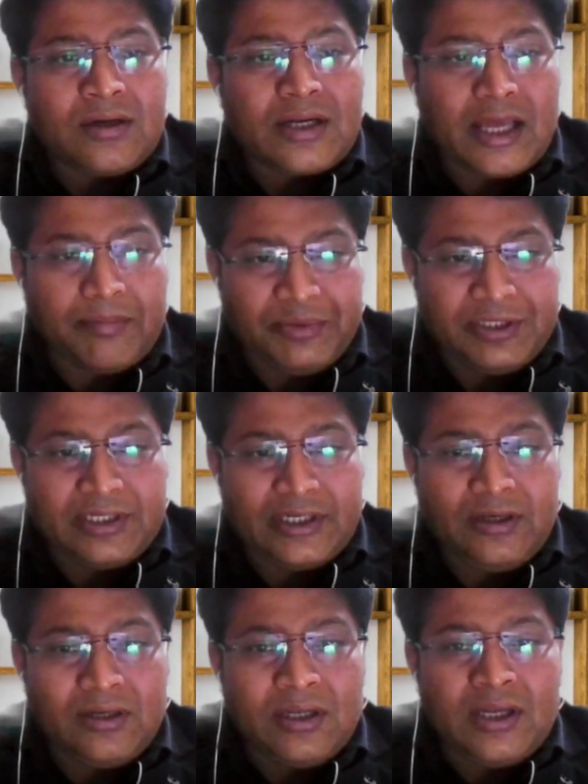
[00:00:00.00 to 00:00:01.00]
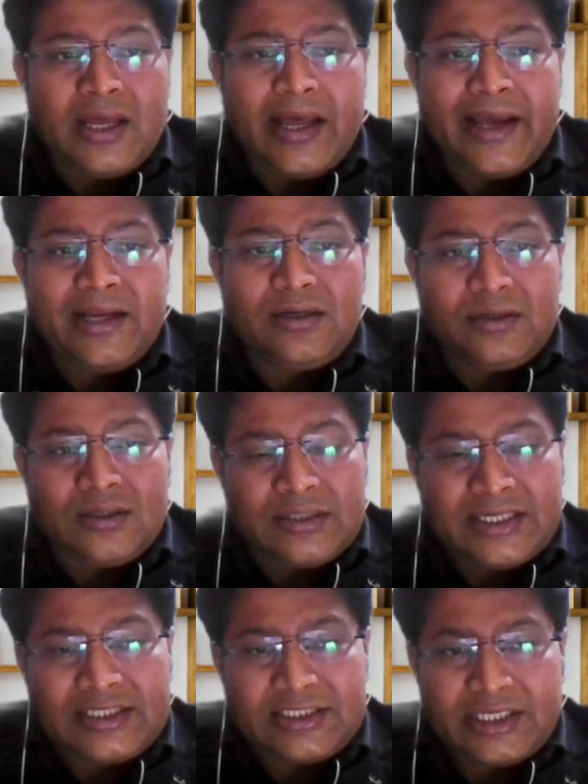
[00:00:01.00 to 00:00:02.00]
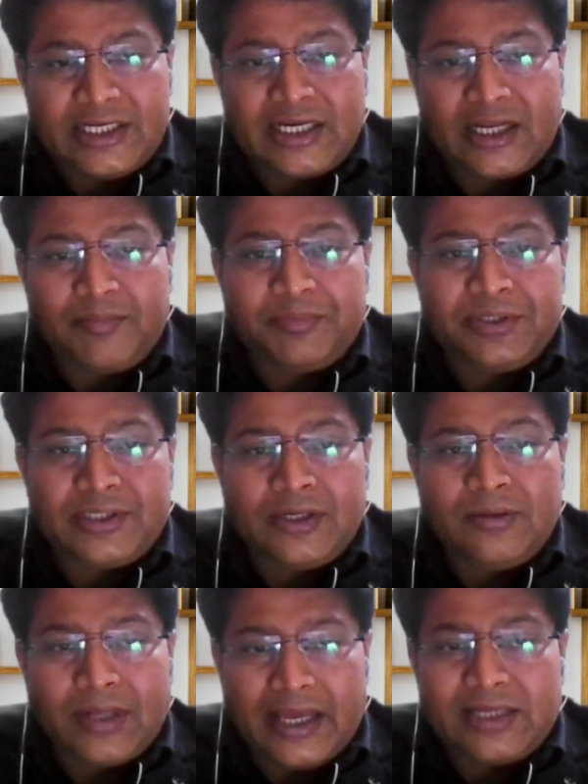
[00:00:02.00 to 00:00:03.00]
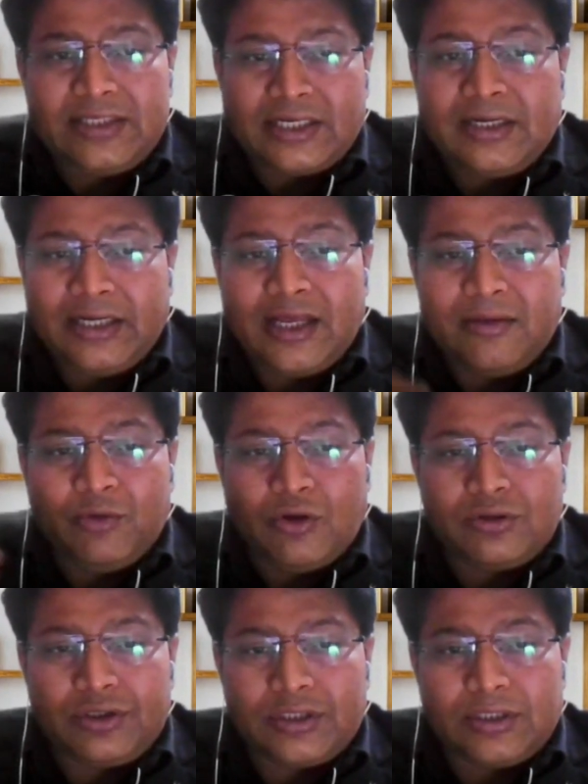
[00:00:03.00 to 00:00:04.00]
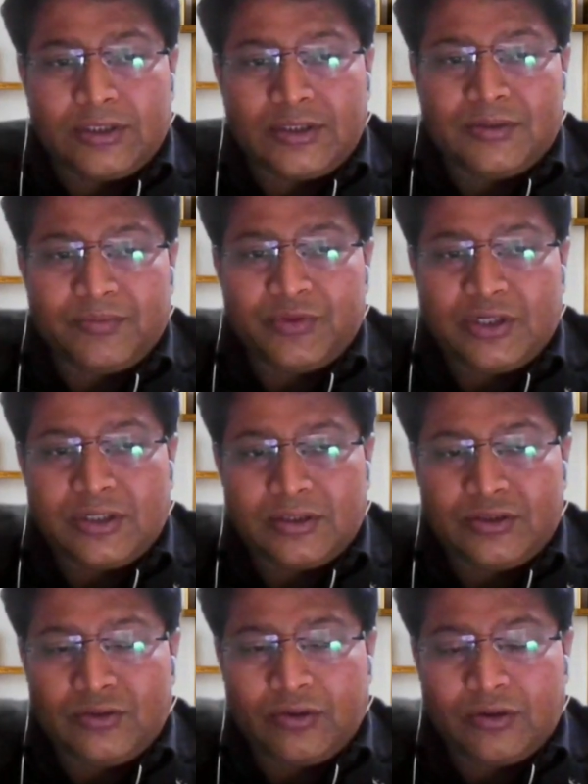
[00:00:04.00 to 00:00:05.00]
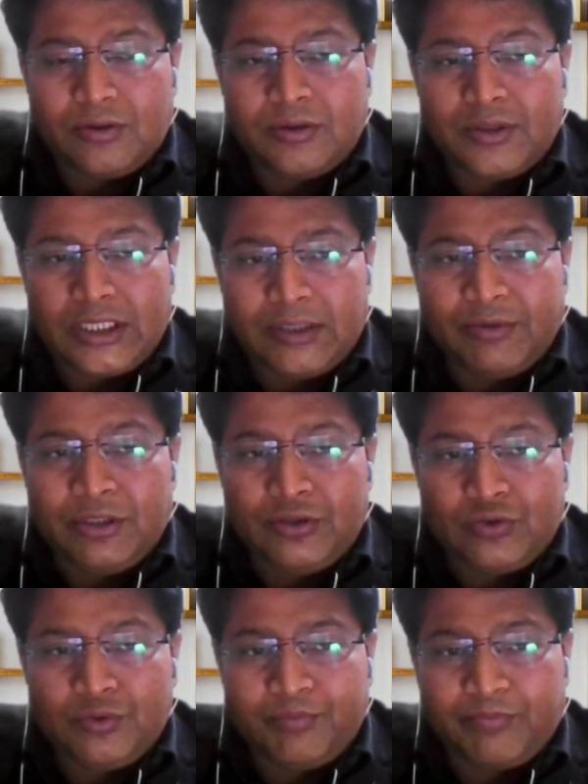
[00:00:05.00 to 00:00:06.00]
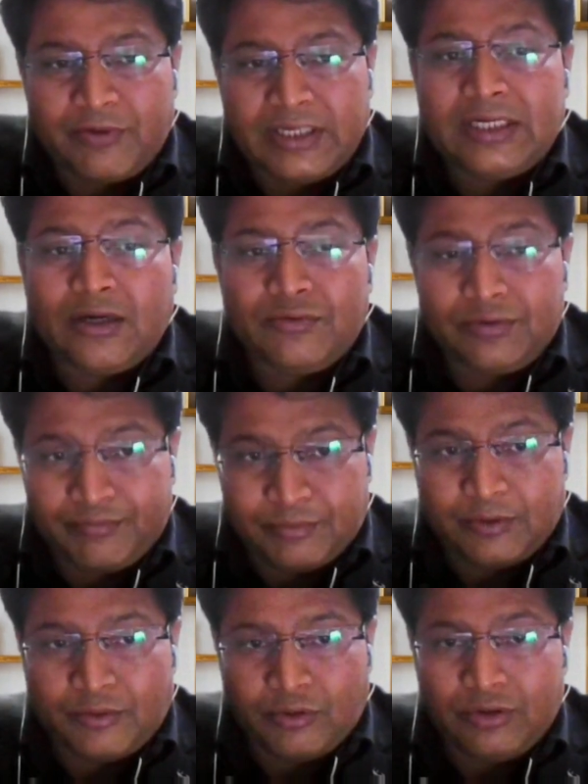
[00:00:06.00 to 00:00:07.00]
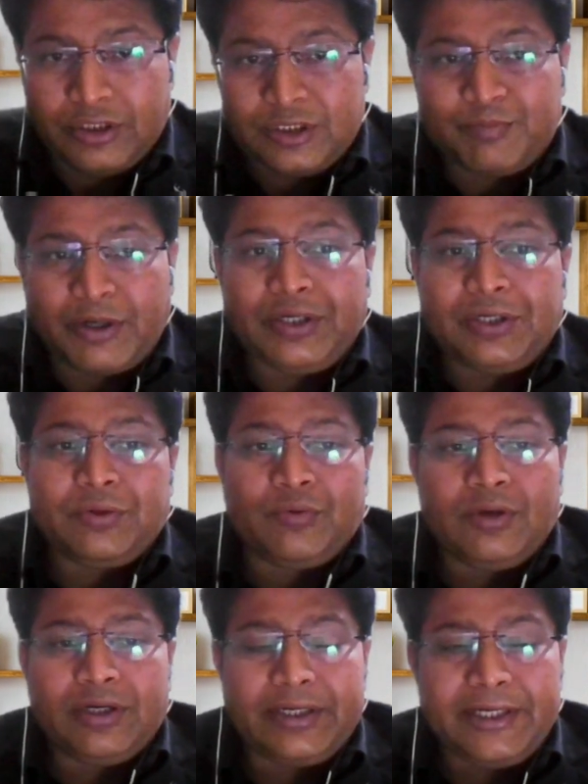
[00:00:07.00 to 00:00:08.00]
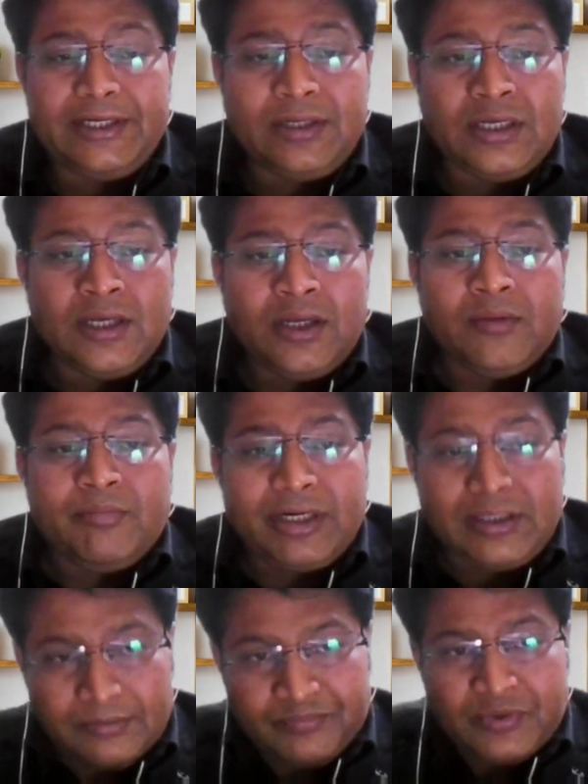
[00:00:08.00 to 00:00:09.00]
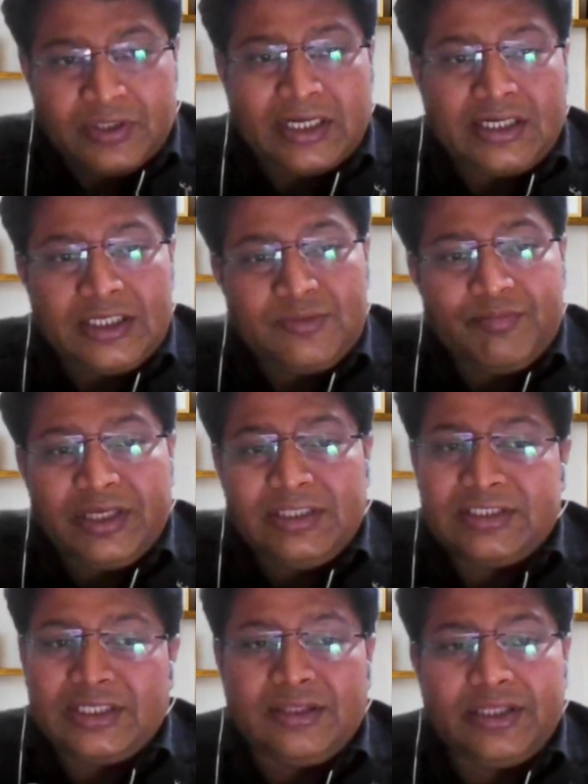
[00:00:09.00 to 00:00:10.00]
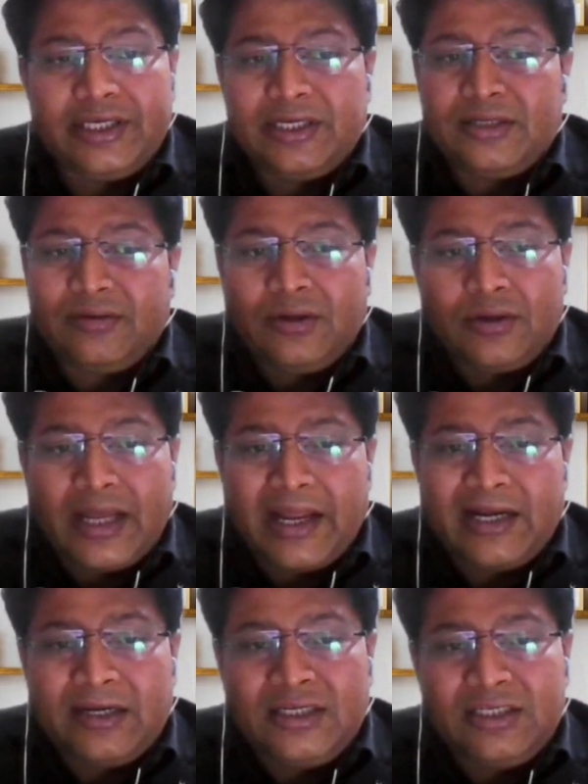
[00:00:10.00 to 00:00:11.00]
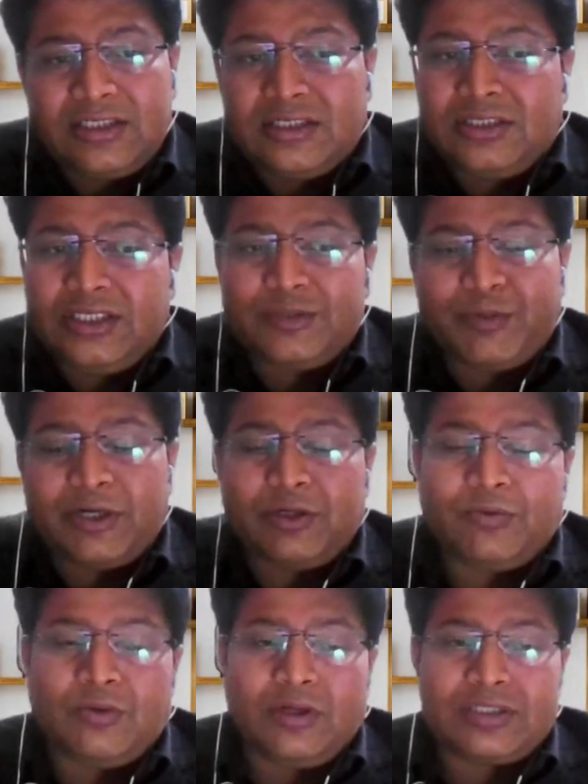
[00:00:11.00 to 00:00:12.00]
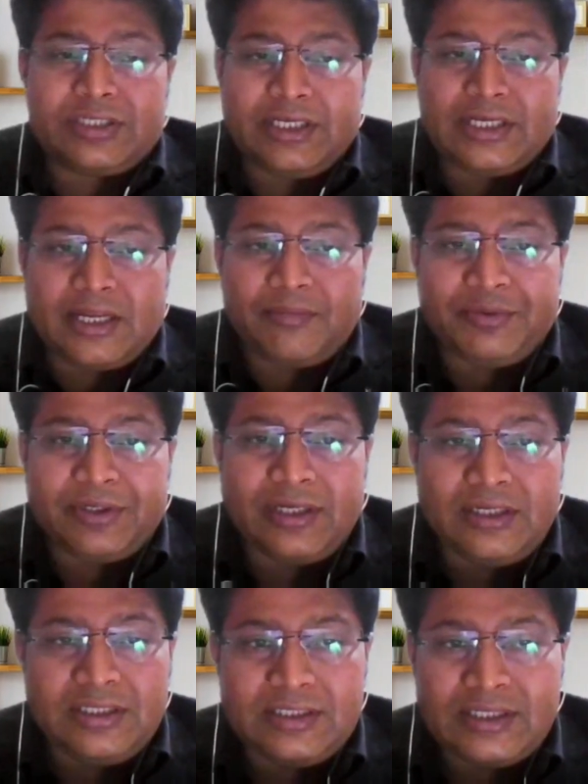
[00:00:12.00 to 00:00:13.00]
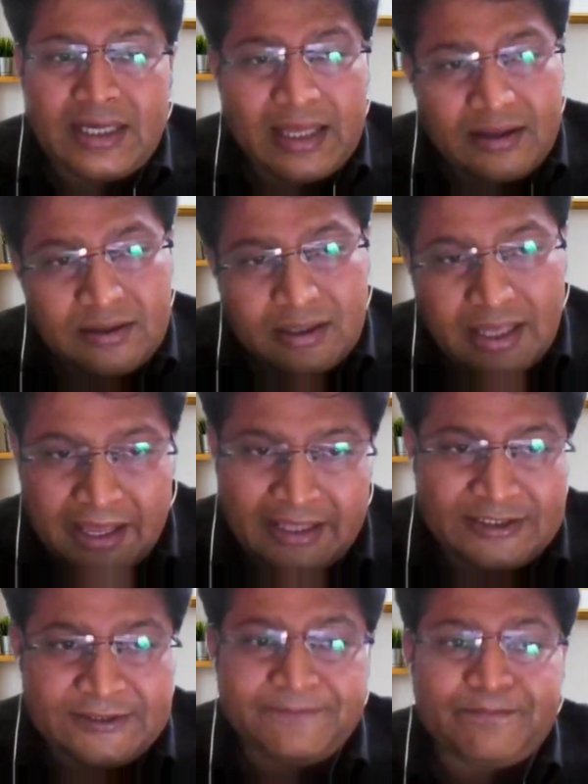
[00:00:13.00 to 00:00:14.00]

capital and that share capital exactly i am not uh, uh, you know able to find out uh, on this particular date but that is mentioned there at least this particular share capital it has